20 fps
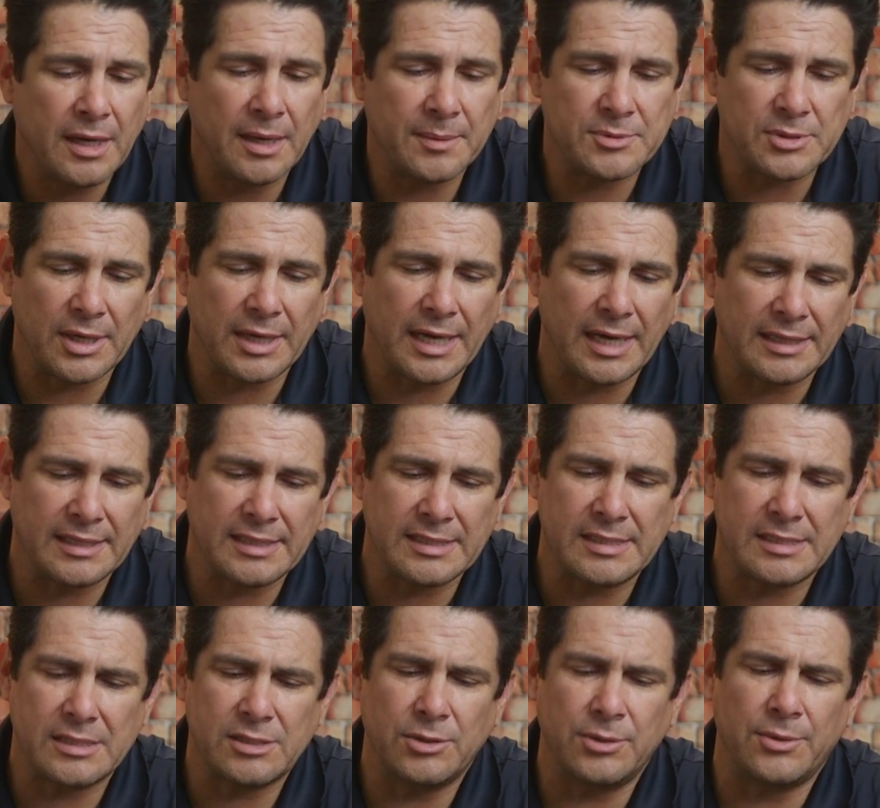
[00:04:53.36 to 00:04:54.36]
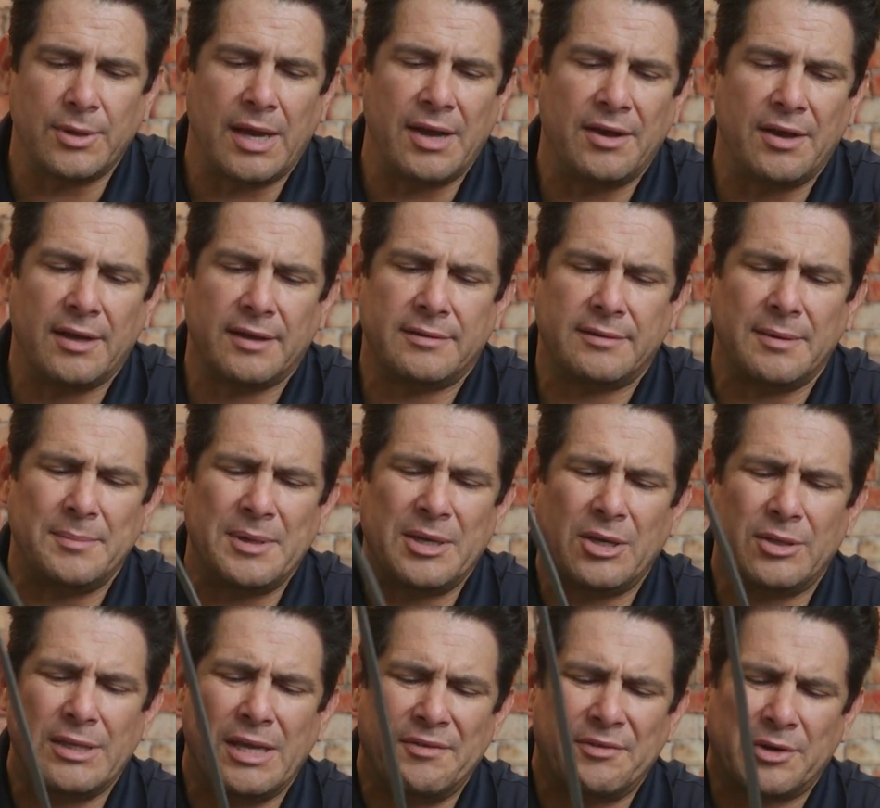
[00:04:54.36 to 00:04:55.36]
So I got this is through a company
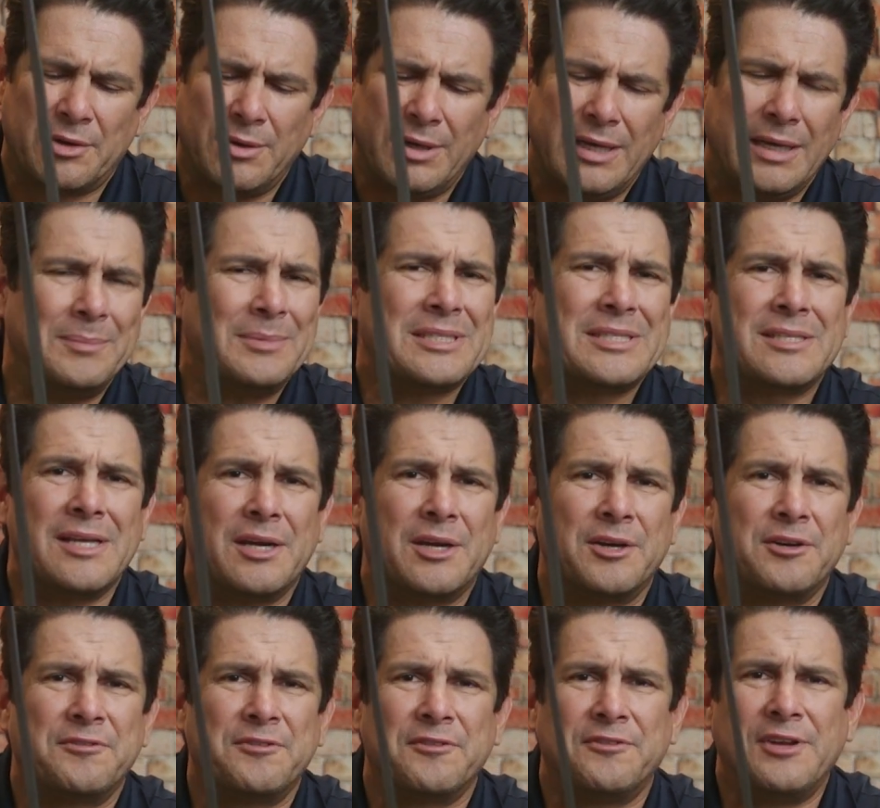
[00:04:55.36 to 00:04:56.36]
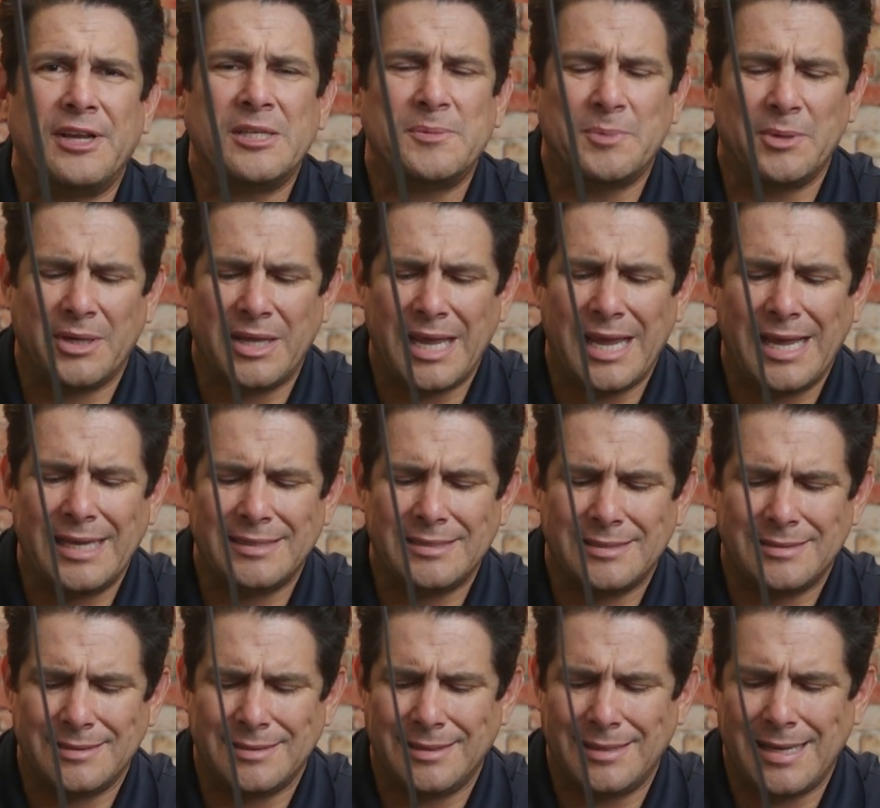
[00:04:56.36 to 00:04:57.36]
called Evergreen. I'm a sucker for Facebook
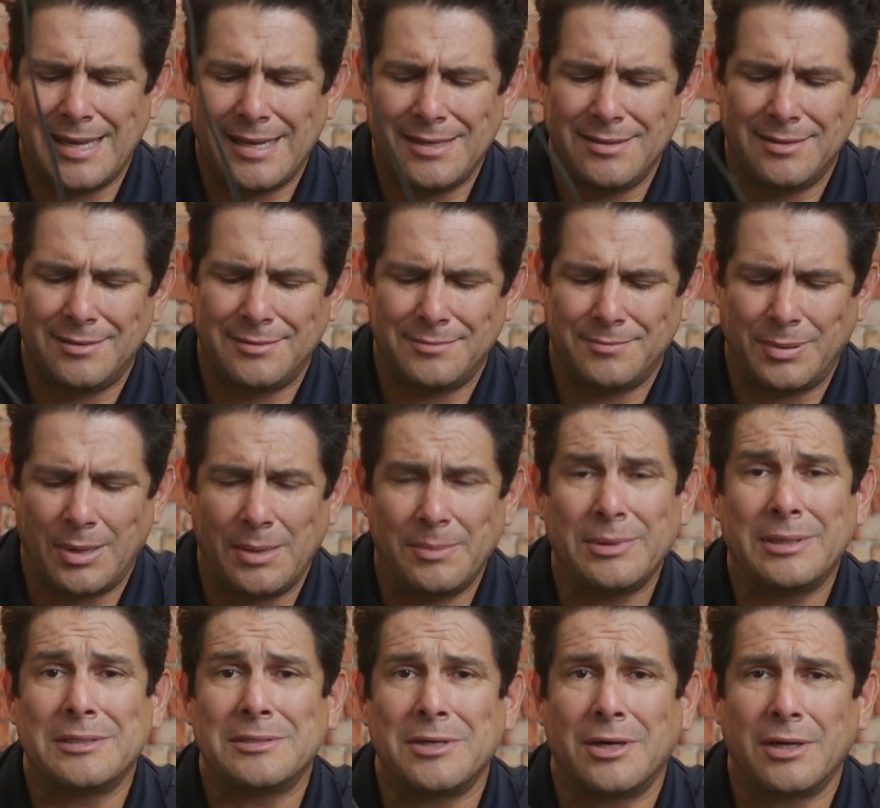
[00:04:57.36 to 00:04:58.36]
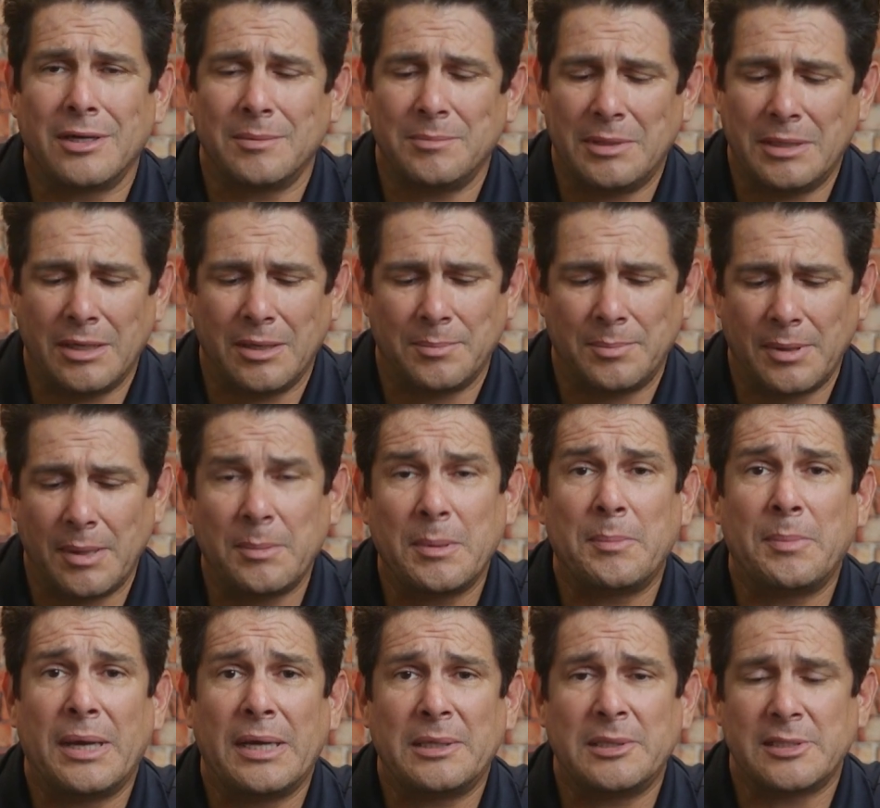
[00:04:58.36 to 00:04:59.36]
ads. Yeah, you probably can target me and I'll probably
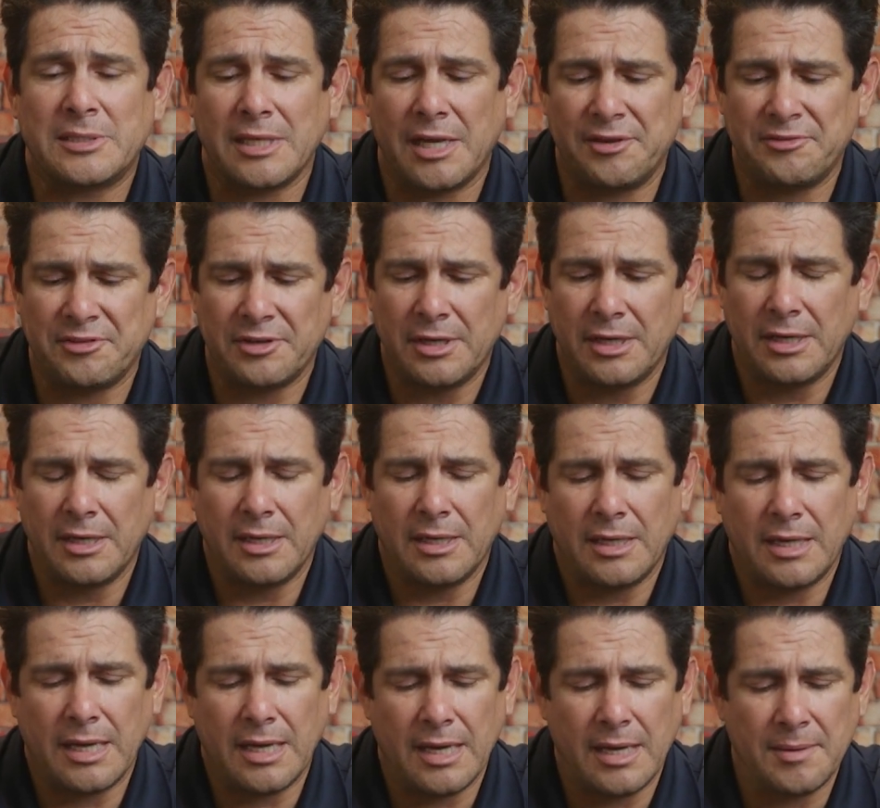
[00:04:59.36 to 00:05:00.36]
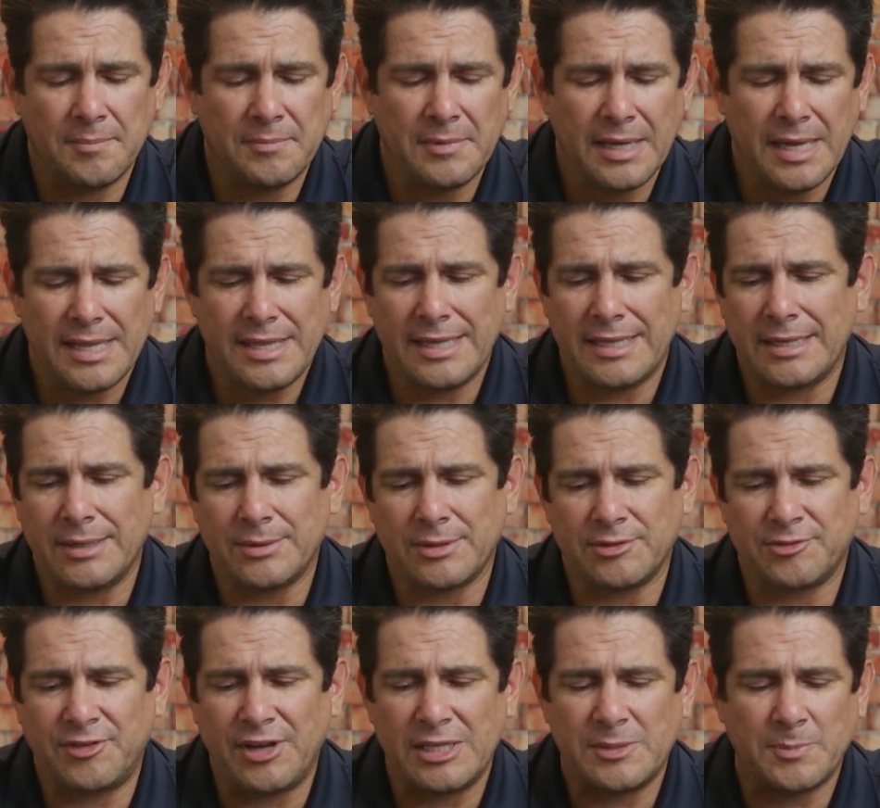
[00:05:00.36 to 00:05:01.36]
buy your stuff. I think there
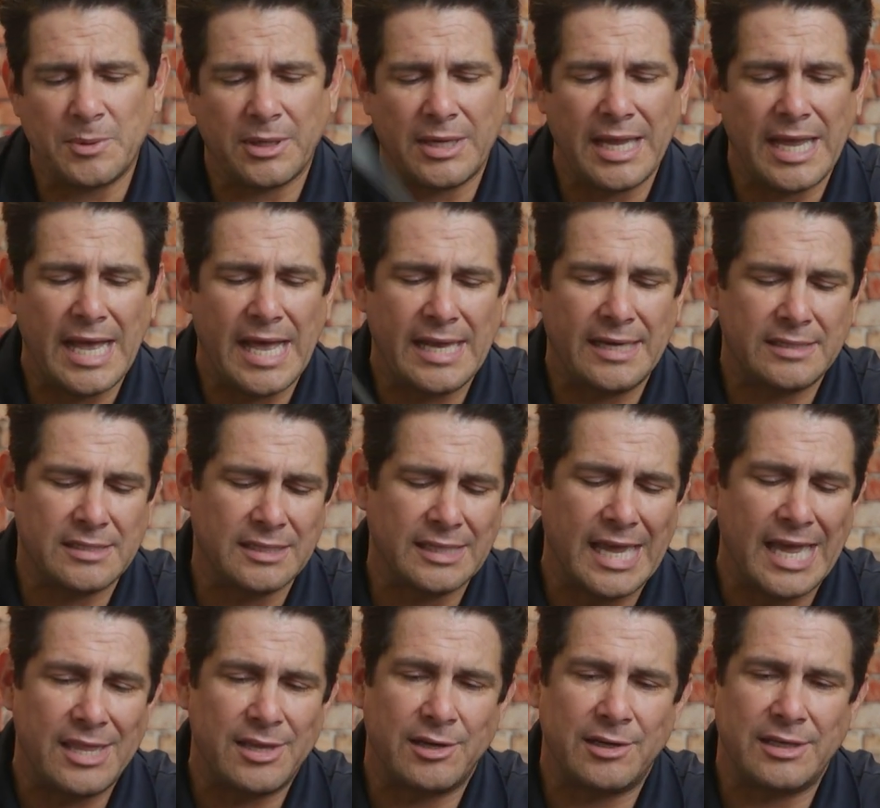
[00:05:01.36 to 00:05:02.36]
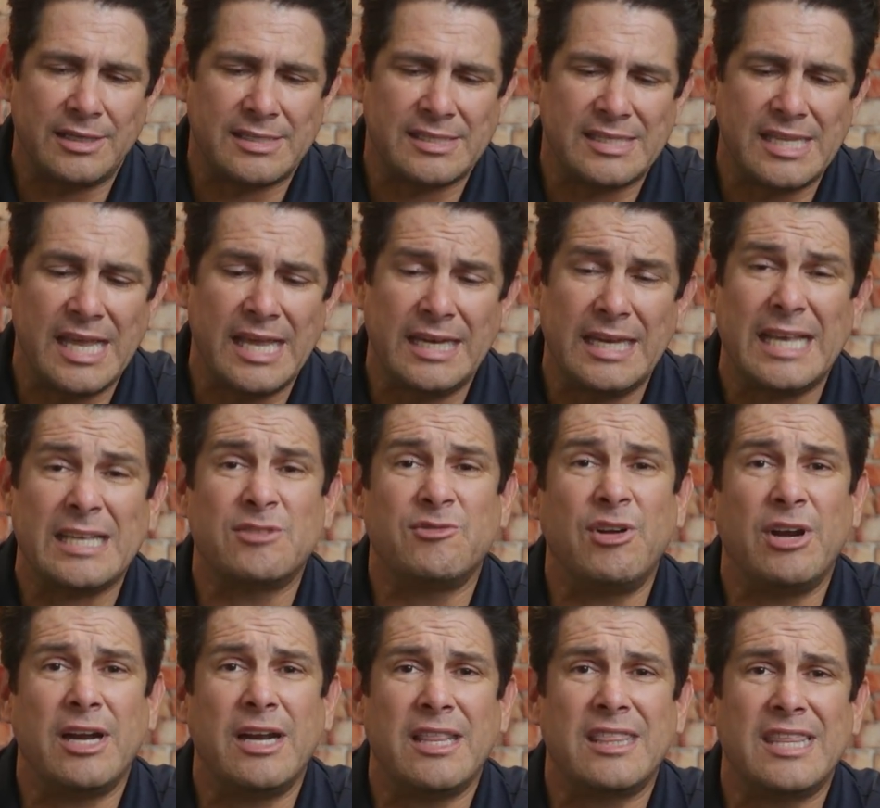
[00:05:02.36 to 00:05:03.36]
was a Facebook ad. It's leather, it's thin, yeah, it's
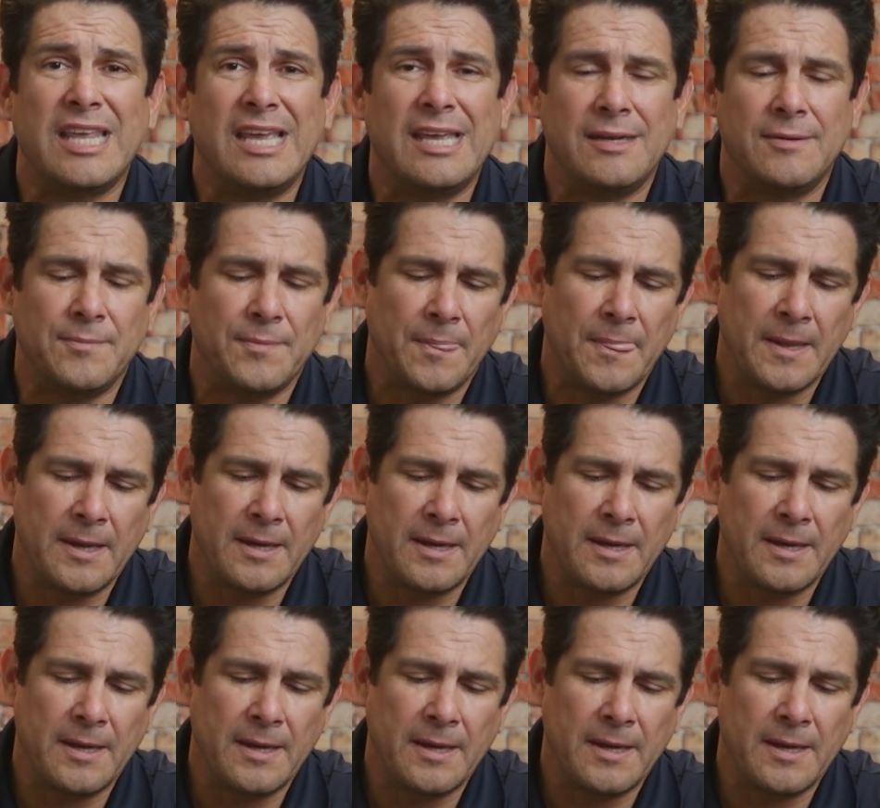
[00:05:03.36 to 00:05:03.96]
very thin.